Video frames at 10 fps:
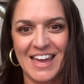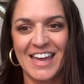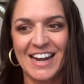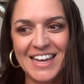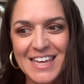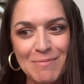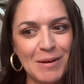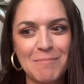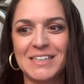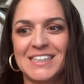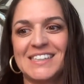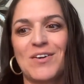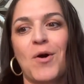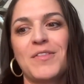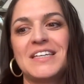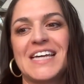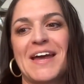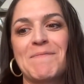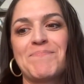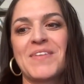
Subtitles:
And I keep it on my desk all the time.